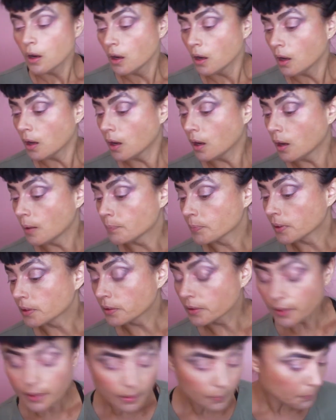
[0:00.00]
Um, the
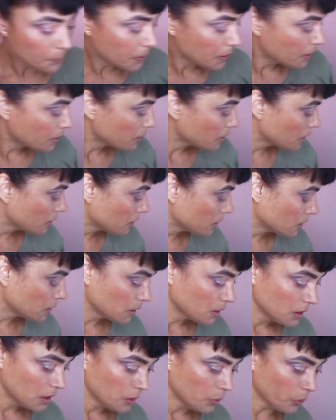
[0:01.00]
lip,
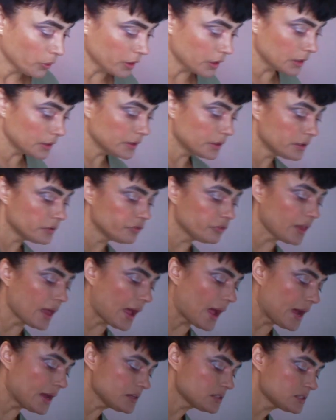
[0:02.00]
we're gonna leave
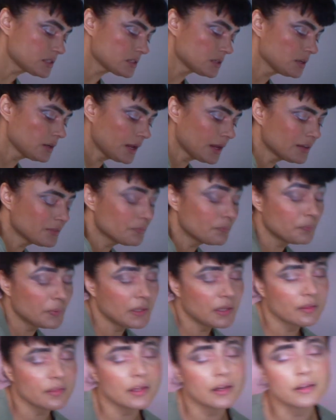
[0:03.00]
last. And
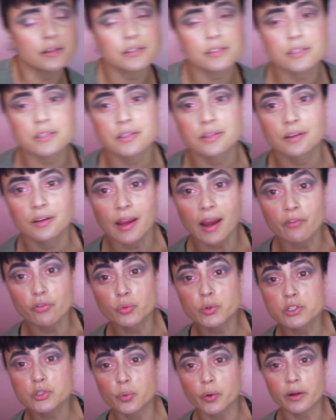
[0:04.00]
being that it's
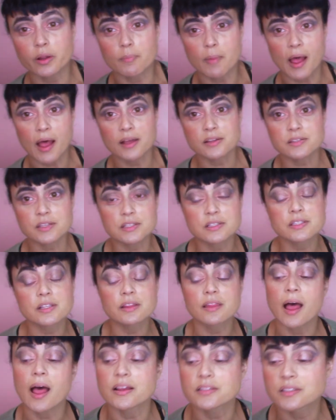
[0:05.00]
everyone's wearing a mask, it's the
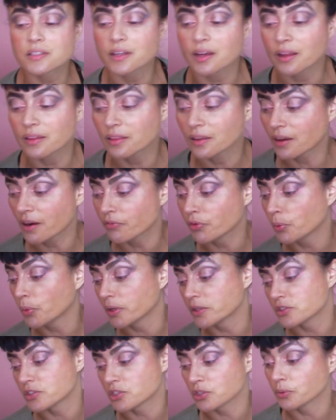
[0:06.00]
last thing I think everyone
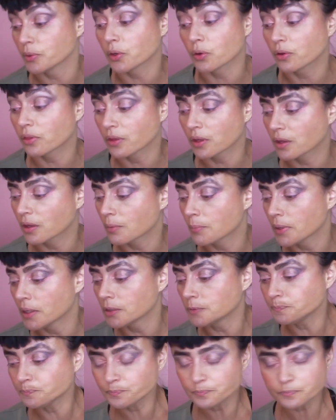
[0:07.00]
is doing or thinking
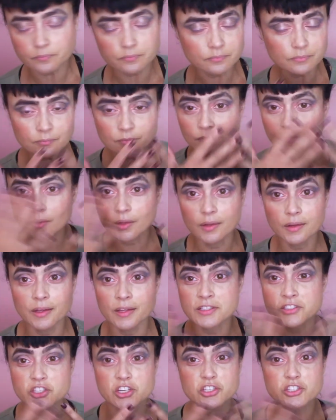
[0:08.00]
about.
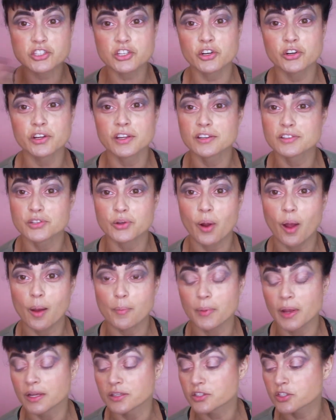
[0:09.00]
It's just turning into a hot
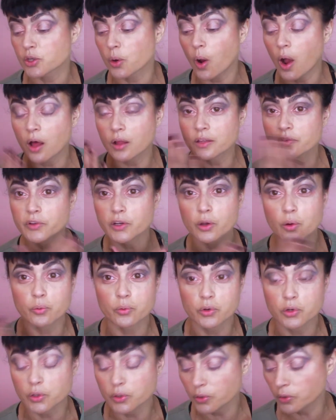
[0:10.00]
mess. So I'll even go
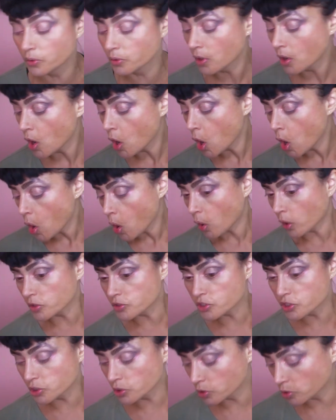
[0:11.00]
nude or
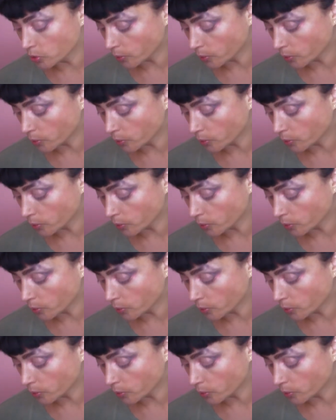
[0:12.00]
do